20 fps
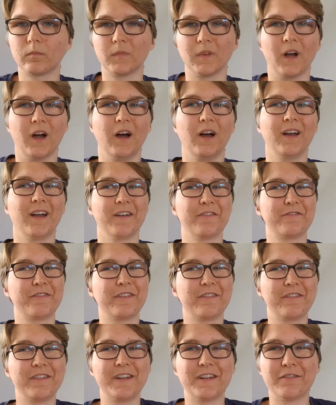Oh, I
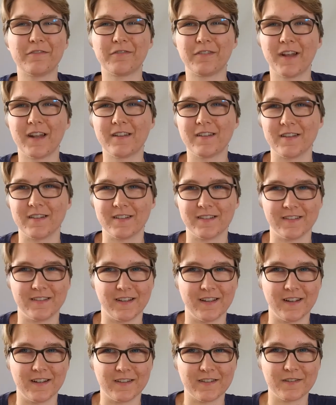feel really flattered that
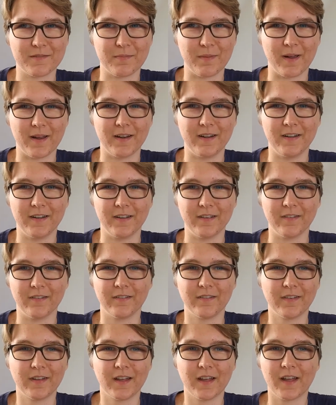I inspire you.
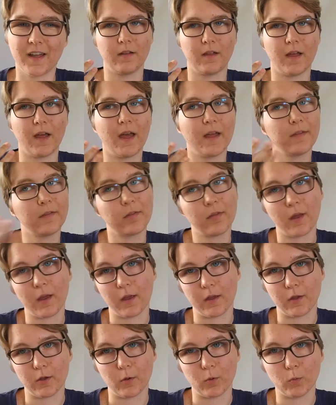And
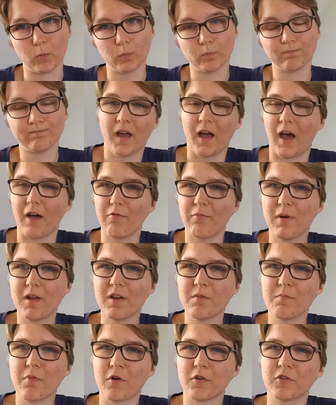thank you. I've
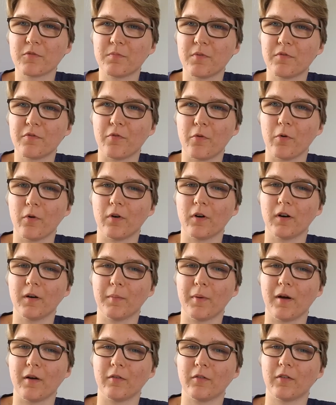made a post before
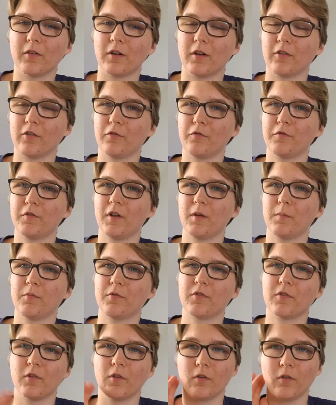about lots of
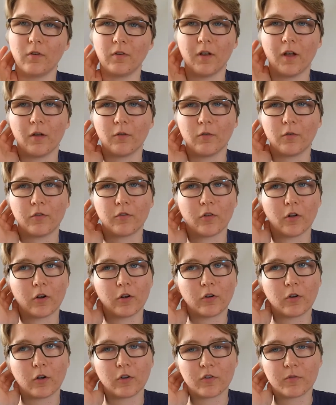tips on how to
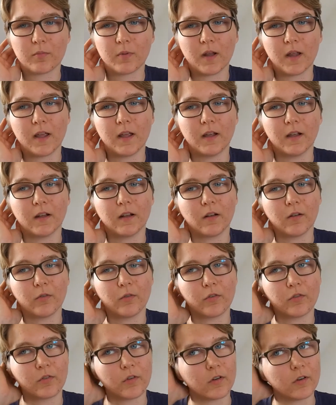start cosplaying and how
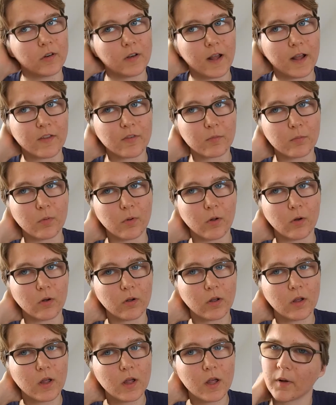to start an ass
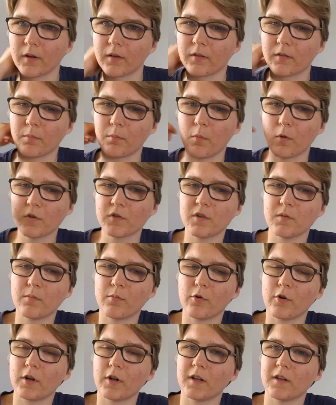blog. It's most
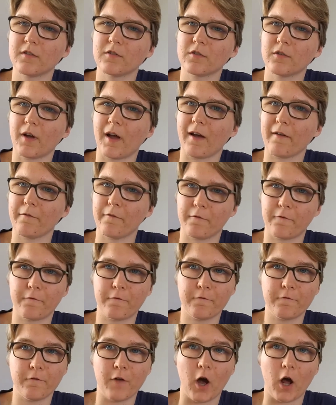importantly is to have
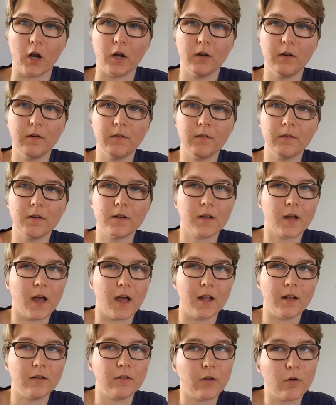fun
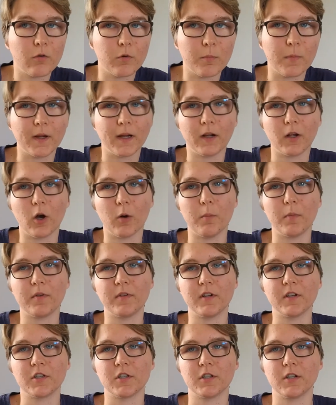and don't make a
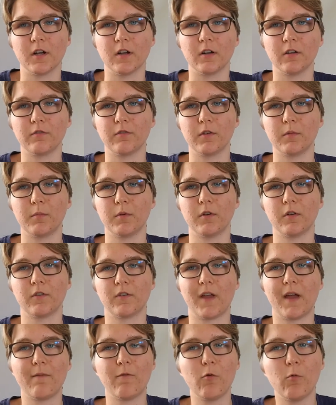competition out of it,
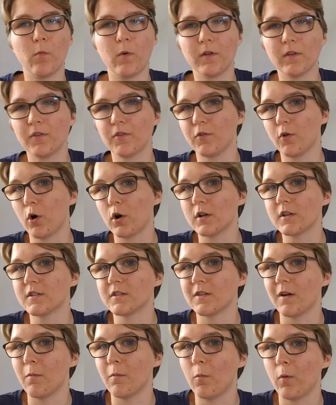because everyone starts
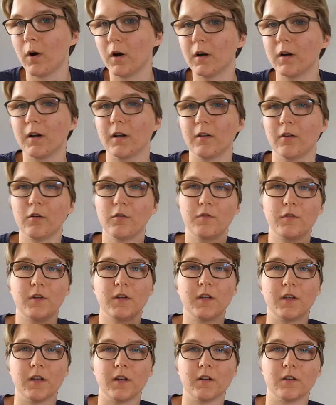somewhere, and over
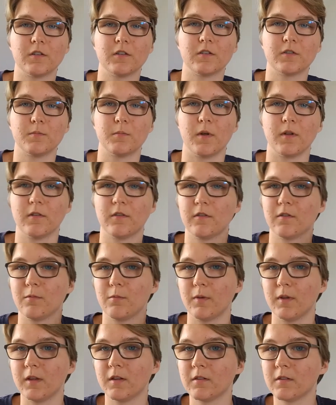the years,
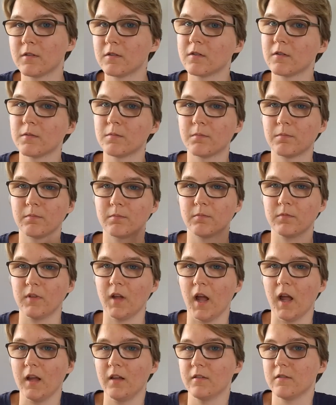months, weeks,
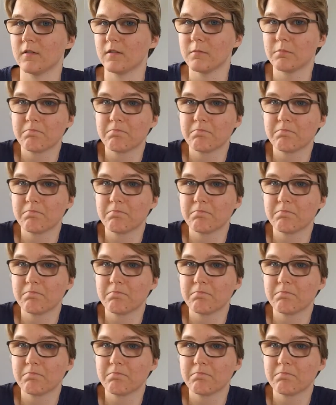days,